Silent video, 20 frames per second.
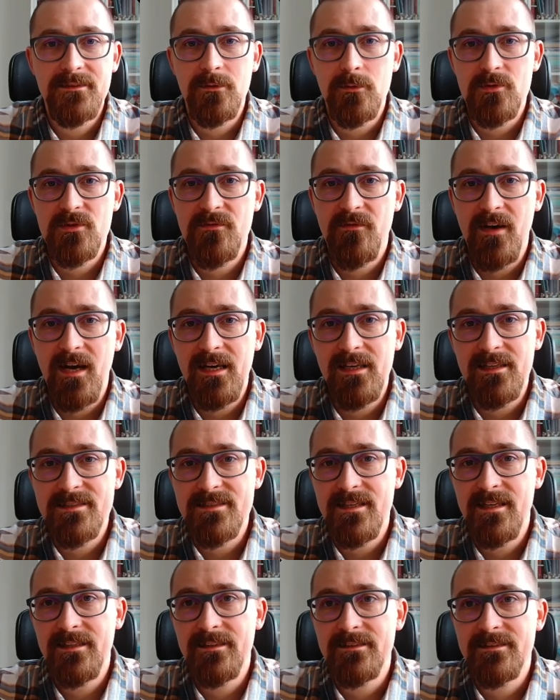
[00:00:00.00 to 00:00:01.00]
those
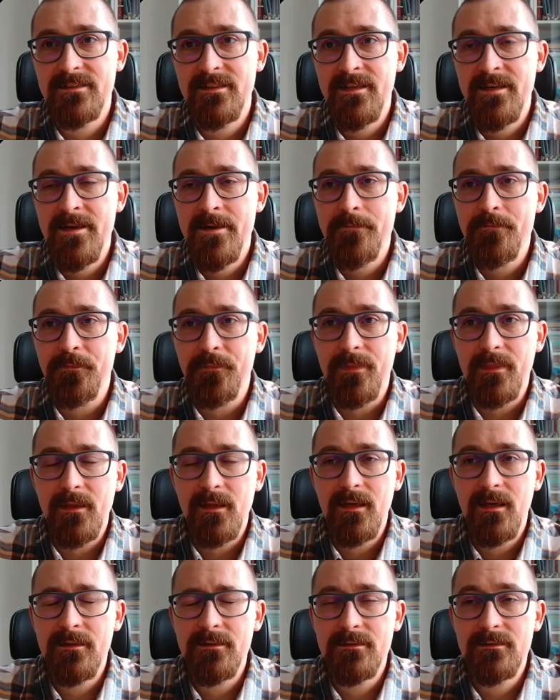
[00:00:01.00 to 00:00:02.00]
files and
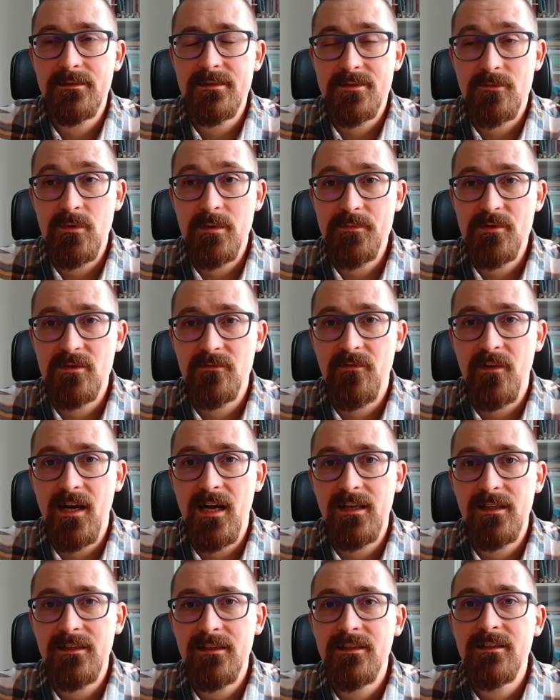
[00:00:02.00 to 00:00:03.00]
the description
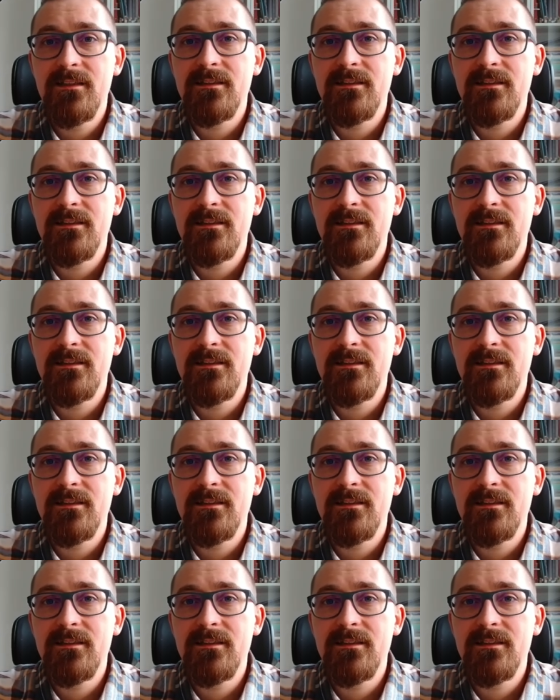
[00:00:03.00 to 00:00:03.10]
file,